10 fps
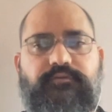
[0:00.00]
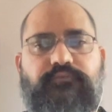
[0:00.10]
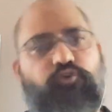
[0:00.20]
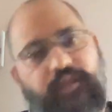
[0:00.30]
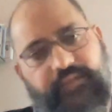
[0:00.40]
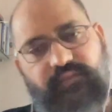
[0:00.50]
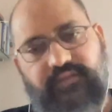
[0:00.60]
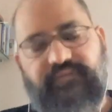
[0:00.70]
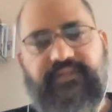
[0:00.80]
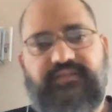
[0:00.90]
So again,
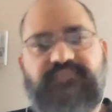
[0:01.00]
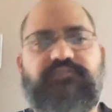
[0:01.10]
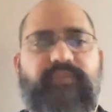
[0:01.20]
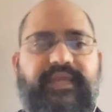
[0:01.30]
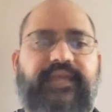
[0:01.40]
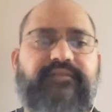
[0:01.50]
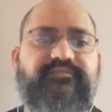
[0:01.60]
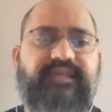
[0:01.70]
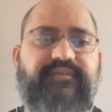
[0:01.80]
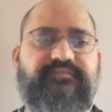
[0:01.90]
that it doesn't make any
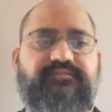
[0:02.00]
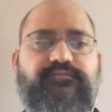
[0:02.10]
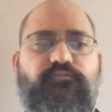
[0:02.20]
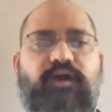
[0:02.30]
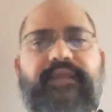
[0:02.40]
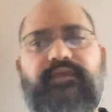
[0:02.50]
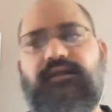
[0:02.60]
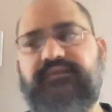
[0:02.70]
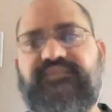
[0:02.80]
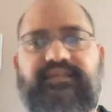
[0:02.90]
sense why they
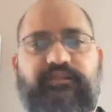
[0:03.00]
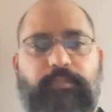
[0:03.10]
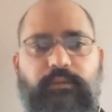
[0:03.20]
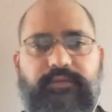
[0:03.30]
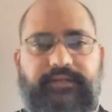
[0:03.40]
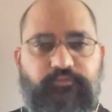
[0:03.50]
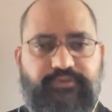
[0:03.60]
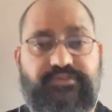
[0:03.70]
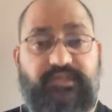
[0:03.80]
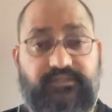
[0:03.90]
are asking the public to
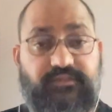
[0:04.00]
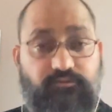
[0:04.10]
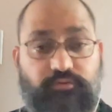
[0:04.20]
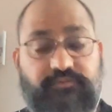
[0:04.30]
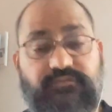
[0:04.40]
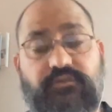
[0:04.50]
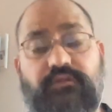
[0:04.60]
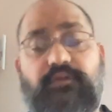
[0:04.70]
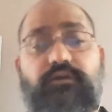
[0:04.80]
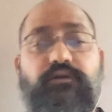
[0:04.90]
exchange the notes
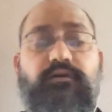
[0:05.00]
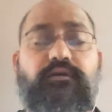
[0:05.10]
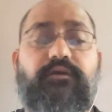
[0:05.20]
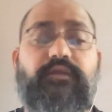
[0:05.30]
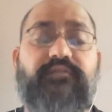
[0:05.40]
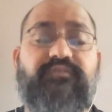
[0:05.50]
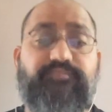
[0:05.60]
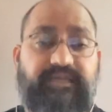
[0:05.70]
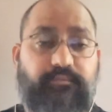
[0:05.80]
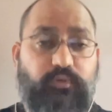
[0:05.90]
in
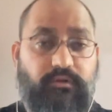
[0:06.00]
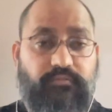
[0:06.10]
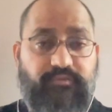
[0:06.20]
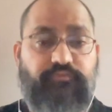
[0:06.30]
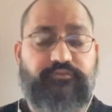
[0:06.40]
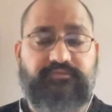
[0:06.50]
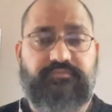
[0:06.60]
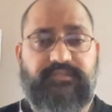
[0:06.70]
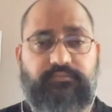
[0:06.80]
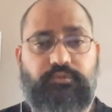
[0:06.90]
September before
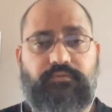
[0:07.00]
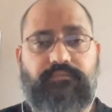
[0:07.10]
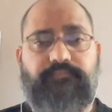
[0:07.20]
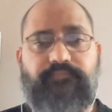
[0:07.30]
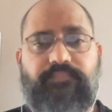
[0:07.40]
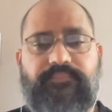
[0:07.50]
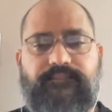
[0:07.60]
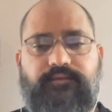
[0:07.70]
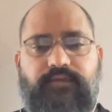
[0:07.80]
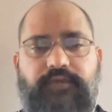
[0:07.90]
September.
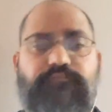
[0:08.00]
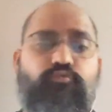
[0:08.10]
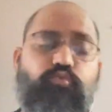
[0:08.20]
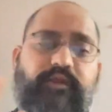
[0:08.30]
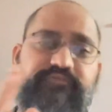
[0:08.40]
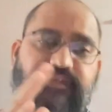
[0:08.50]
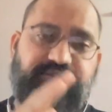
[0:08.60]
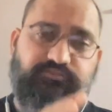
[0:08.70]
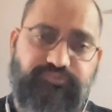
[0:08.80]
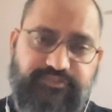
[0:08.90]
If you if there
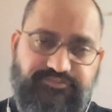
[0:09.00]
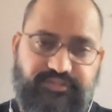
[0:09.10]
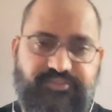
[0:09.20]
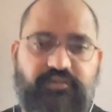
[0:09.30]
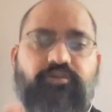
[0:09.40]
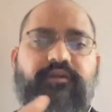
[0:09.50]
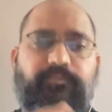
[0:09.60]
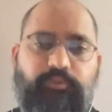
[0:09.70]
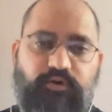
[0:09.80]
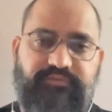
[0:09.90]
is no restriction on
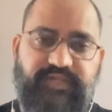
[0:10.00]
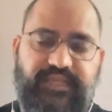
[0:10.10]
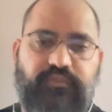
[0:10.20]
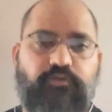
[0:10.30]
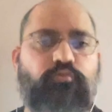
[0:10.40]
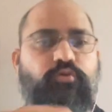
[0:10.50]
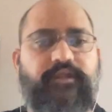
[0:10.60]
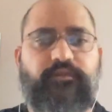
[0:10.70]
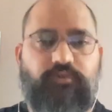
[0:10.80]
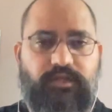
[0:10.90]
depositing your note
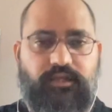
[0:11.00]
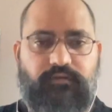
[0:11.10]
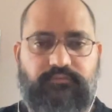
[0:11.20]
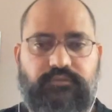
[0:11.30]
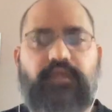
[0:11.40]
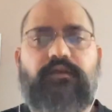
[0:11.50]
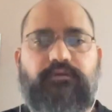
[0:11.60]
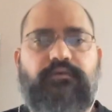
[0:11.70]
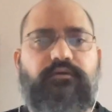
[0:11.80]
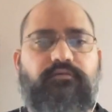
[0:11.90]
in your account,
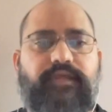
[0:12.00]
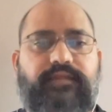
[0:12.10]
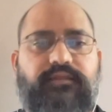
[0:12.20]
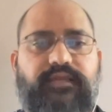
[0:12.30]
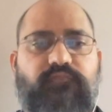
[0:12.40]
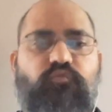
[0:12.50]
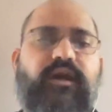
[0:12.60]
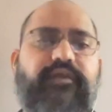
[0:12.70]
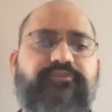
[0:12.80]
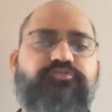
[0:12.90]
right? Then
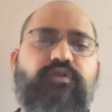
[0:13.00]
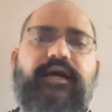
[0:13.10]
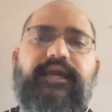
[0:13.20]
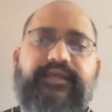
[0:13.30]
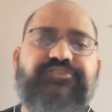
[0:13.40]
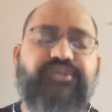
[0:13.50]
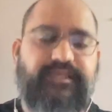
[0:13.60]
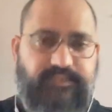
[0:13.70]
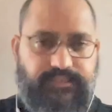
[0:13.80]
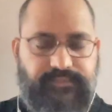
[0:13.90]
why should I
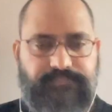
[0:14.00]
exchange it?